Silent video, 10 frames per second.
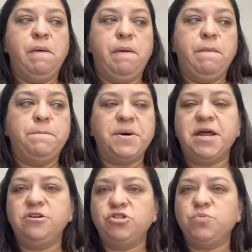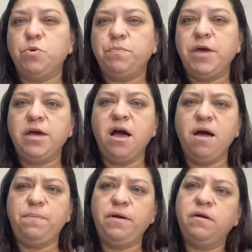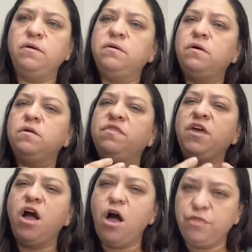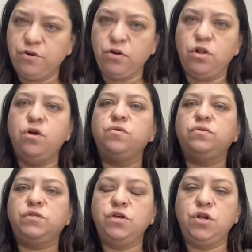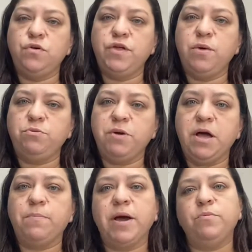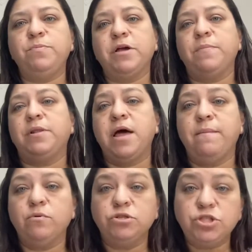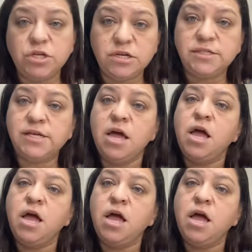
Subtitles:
But I just won't pick up the other clothes, that I would pick up. I would pick up a lot more jeans.